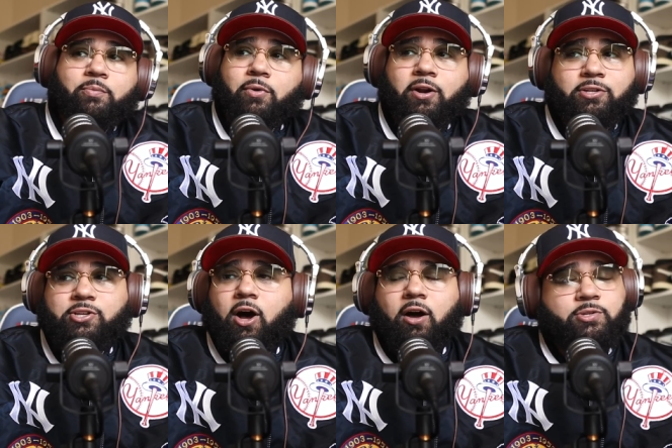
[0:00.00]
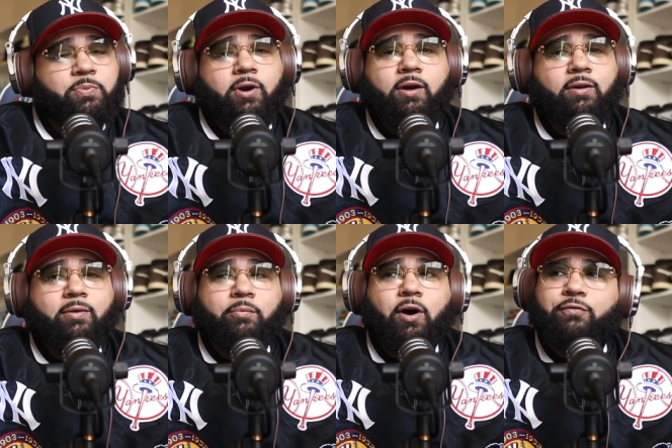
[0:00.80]
Money talks, bruh.
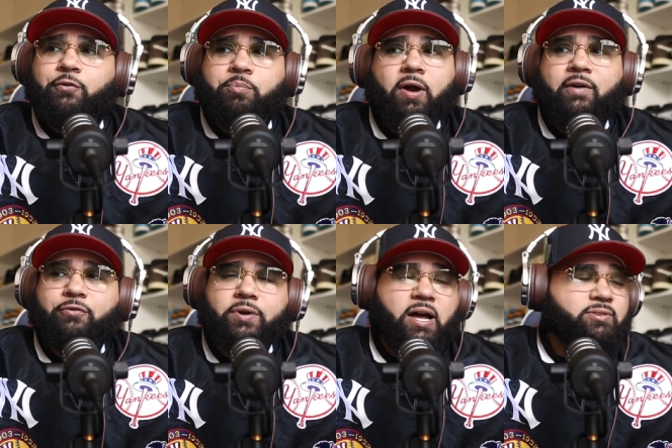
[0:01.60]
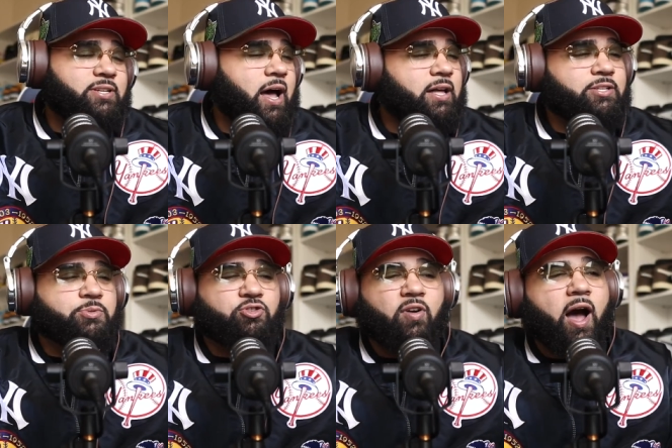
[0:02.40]
Munfu Proffitt. We outside.
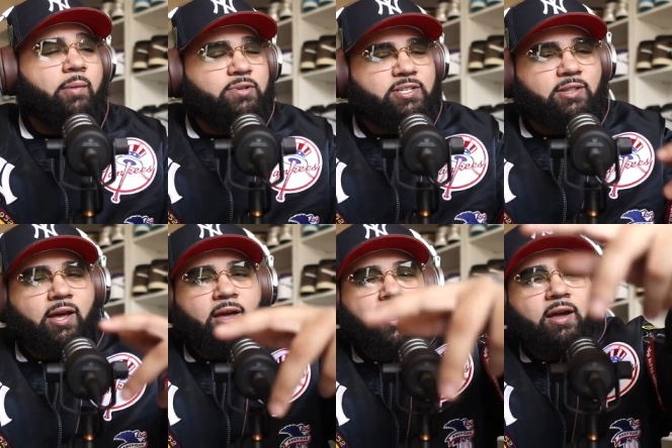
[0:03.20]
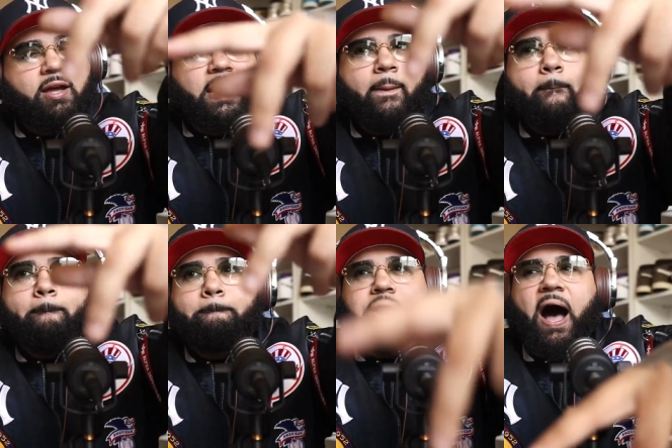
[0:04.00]
Subscribe. It's lit.
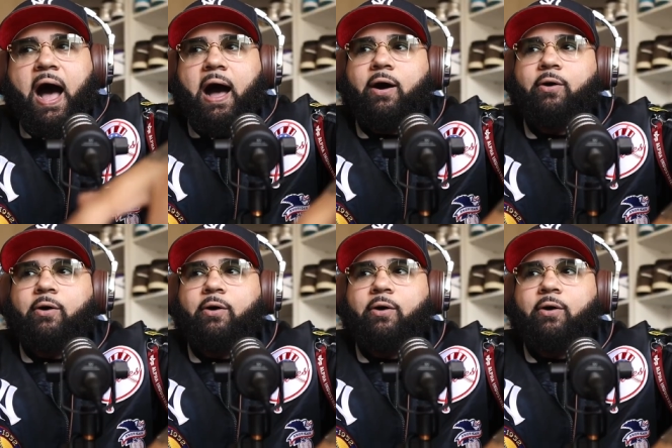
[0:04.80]
Bah.